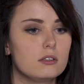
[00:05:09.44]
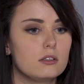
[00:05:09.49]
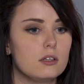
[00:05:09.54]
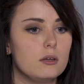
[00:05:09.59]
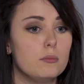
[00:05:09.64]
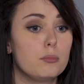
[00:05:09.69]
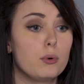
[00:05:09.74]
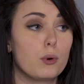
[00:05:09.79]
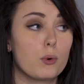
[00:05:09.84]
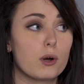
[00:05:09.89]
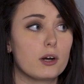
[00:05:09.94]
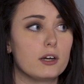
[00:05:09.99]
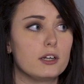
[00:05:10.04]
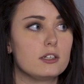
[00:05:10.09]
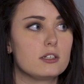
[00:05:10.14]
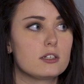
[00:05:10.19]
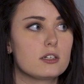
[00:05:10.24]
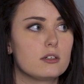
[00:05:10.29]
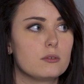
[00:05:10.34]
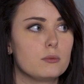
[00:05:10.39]

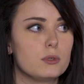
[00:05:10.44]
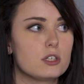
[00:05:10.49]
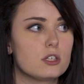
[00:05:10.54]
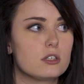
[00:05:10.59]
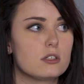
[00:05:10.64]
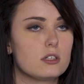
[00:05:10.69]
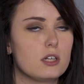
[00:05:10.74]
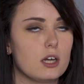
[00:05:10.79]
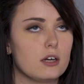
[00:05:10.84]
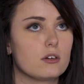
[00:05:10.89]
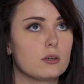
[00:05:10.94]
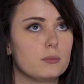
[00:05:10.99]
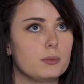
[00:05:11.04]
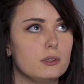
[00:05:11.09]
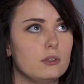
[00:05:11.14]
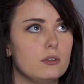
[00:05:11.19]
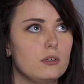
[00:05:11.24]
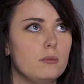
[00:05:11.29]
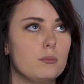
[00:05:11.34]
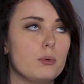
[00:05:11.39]
important, which is
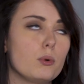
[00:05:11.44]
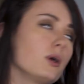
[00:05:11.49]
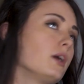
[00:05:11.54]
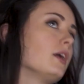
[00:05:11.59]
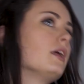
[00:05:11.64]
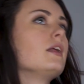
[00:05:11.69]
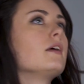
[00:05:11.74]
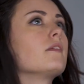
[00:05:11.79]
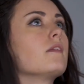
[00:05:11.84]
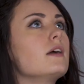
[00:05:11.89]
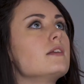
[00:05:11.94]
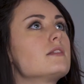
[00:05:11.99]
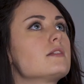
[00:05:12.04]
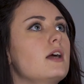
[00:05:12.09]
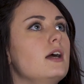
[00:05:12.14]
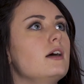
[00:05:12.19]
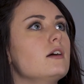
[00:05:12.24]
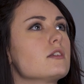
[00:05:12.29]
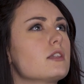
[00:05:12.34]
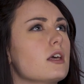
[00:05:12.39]
terrible. Important and inline
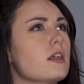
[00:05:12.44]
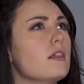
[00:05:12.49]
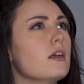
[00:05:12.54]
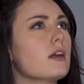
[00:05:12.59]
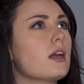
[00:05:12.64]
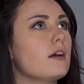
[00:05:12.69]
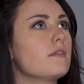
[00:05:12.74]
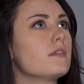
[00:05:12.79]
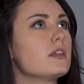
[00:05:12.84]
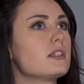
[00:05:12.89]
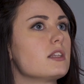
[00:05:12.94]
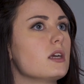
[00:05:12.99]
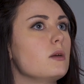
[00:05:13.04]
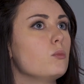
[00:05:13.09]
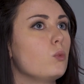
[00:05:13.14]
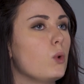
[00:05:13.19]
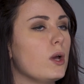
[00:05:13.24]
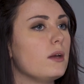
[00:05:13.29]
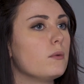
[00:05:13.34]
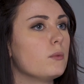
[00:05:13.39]
styles, I think, have the
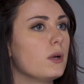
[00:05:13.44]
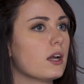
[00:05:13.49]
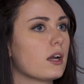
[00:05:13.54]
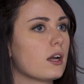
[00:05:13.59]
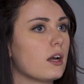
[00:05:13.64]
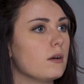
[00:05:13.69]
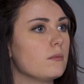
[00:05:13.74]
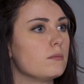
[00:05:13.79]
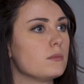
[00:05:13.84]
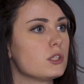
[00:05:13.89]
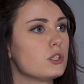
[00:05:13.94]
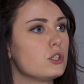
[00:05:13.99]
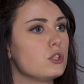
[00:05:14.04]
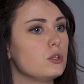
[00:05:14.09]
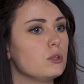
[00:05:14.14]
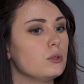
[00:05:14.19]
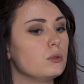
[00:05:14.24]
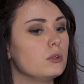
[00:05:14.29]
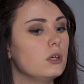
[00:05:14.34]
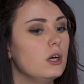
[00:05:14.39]
same weight when it comes
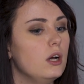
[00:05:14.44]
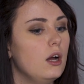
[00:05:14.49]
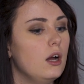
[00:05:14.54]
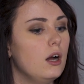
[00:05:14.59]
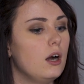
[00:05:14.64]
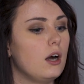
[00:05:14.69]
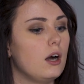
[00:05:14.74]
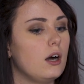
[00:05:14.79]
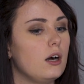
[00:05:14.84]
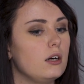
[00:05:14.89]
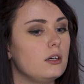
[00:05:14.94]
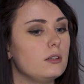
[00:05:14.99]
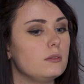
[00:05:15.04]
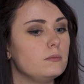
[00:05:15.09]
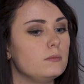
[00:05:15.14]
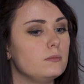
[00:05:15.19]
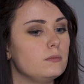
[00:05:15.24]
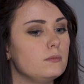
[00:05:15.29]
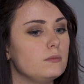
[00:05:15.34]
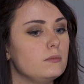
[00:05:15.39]
to
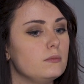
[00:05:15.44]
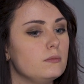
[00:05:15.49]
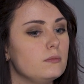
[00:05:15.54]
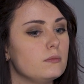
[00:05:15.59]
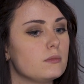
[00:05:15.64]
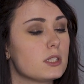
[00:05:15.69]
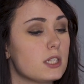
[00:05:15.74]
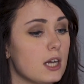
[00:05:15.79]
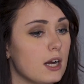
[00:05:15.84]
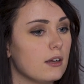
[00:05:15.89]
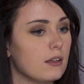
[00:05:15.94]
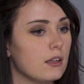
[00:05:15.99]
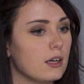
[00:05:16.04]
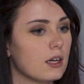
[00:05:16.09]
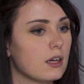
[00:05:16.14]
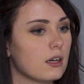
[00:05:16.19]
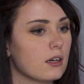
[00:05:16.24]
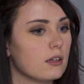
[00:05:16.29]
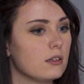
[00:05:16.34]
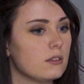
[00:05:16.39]
um,
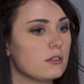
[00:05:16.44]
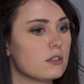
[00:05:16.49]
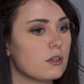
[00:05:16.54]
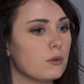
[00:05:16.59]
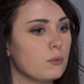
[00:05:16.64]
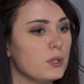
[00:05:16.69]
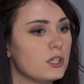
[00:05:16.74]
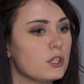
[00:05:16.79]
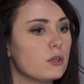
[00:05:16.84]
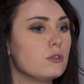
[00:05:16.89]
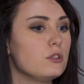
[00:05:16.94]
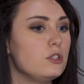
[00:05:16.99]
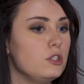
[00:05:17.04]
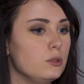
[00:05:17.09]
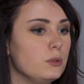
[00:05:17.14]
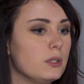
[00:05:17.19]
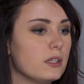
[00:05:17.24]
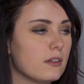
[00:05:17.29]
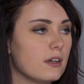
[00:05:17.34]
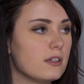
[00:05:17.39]
styling. And so we don't
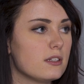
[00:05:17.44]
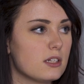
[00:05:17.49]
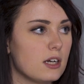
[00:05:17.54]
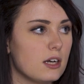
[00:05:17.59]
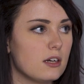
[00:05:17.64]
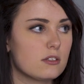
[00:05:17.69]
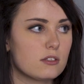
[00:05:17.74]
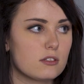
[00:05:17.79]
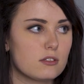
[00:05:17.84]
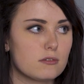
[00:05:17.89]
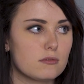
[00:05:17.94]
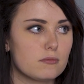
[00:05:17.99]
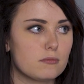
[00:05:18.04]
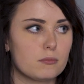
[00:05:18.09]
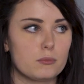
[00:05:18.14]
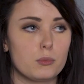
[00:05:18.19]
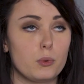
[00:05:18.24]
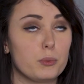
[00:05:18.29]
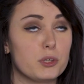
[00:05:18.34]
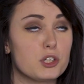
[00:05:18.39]
do inline styles.
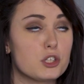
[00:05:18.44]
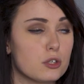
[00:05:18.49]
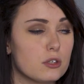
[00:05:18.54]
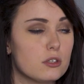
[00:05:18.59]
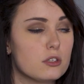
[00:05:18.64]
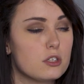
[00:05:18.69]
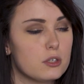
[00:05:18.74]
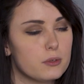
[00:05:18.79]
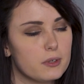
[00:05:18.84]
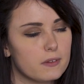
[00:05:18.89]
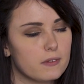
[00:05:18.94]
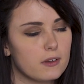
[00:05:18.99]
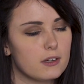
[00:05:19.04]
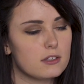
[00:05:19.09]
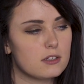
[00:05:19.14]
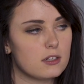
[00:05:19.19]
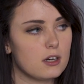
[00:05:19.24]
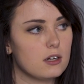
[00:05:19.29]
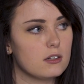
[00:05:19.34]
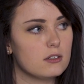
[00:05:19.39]
Well, we shouldn't do
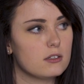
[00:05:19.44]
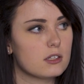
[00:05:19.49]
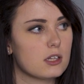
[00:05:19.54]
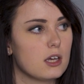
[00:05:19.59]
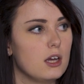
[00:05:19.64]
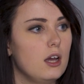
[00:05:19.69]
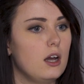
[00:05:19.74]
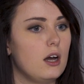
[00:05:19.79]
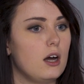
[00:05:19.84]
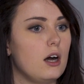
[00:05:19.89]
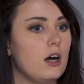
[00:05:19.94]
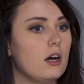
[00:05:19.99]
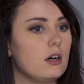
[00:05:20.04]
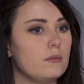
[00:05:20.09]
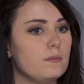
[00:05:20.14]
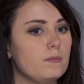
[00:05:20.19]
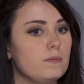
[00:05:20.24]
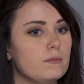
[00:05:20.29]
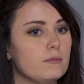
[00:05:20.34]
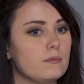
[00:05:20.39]
inline styles
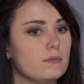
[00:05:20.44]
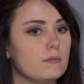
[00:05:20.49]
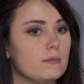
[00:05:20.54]
um,